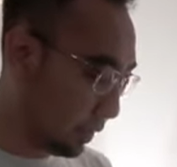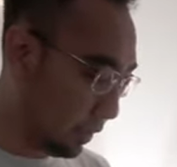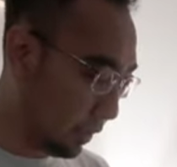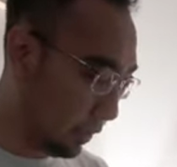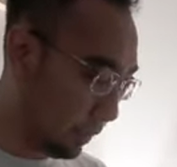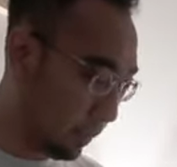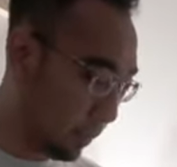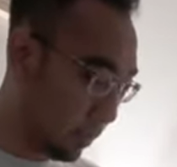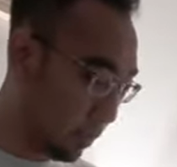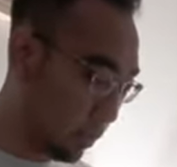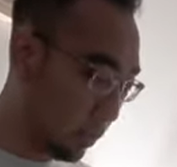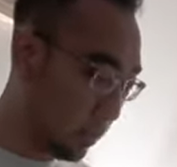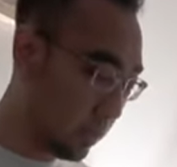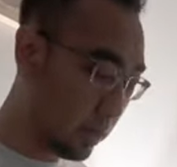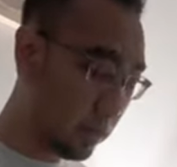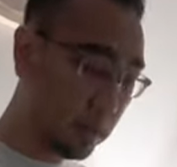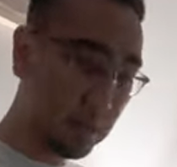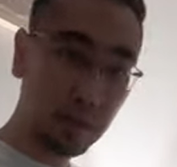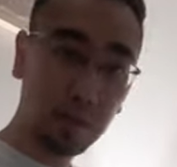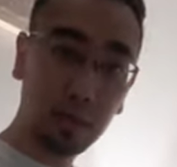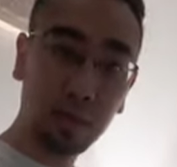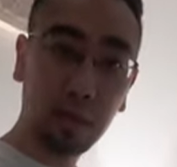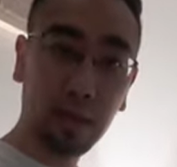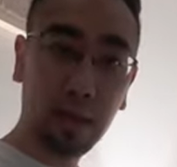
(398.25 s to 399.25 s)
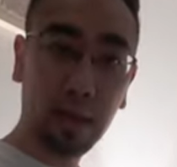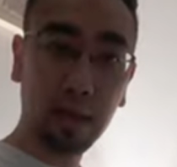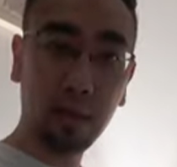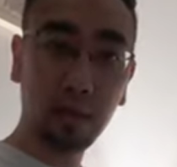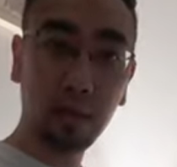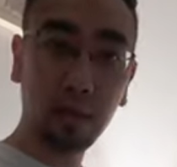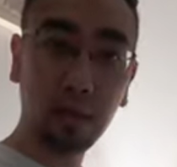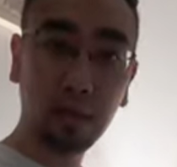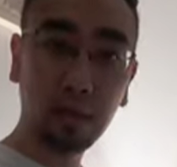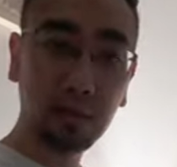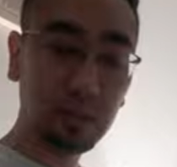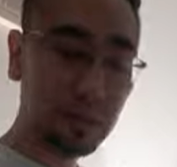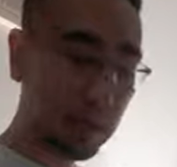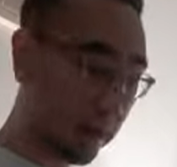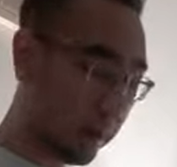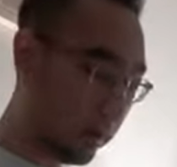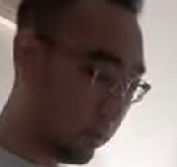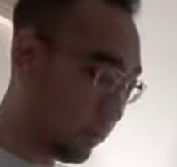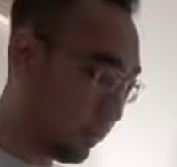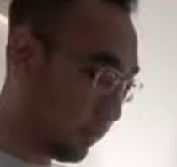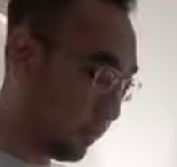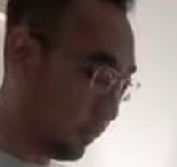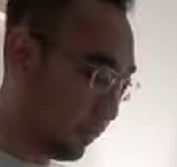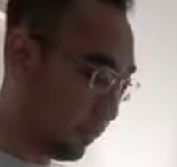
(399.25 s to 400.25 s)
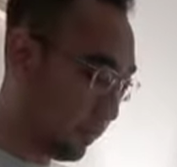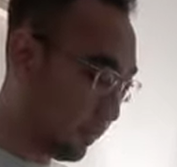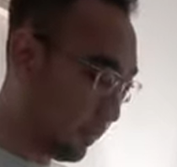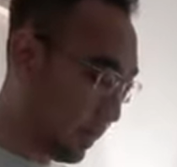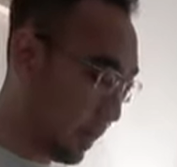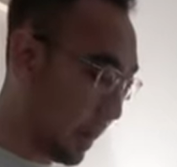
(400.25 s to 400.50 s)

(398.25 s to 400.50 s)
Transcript: If you're at this kind of